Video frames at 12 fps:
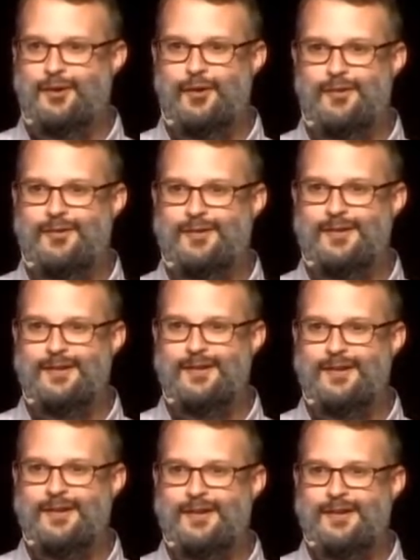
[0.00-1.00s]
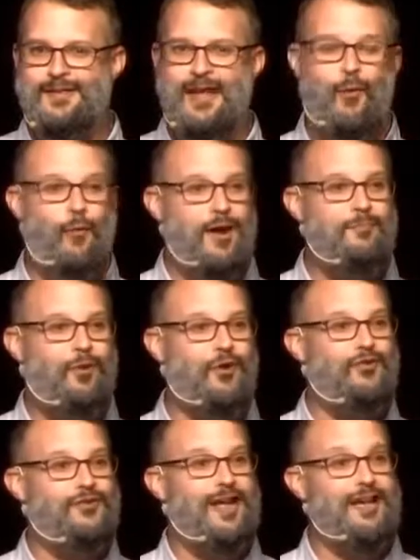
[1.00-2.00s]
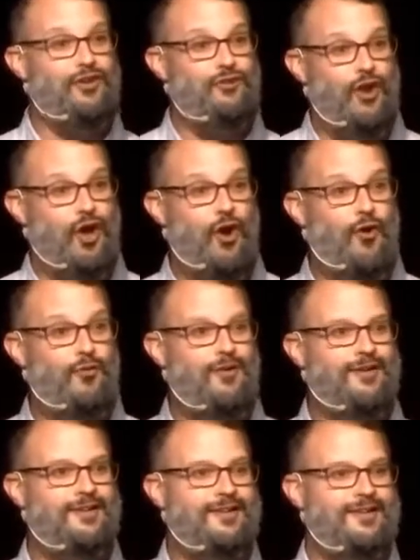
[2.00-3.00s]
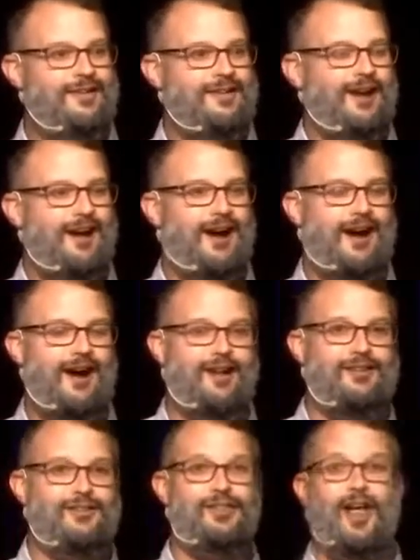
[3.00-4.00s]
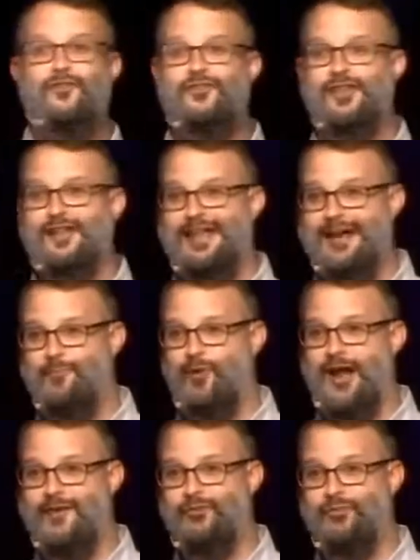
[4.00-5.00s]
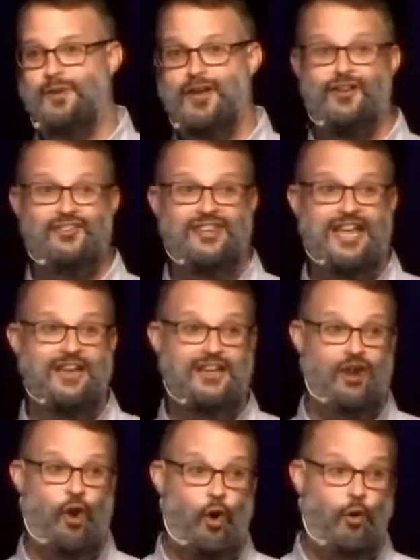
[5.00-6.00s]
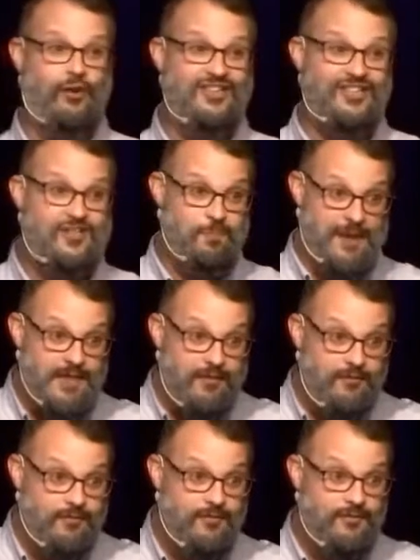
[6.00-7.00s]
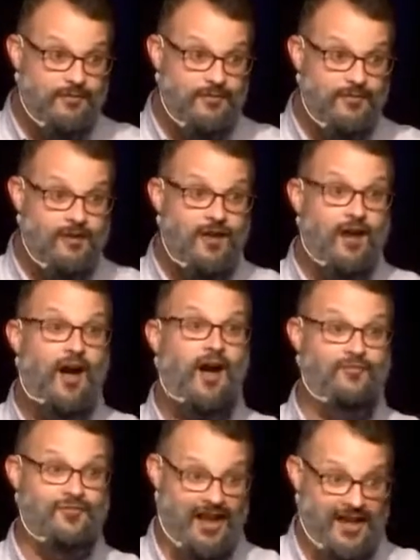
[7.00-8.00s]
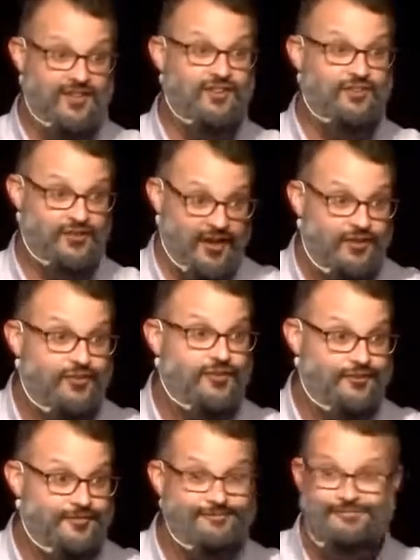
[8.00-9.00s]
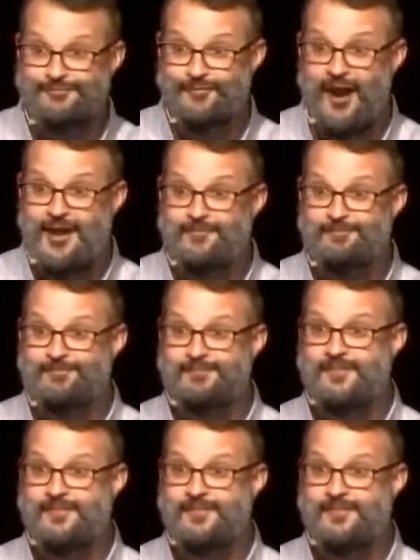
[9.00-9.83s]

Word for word: You know? that one person that you know uh, loves the Atlanta Braves because they can only speak of 96, right?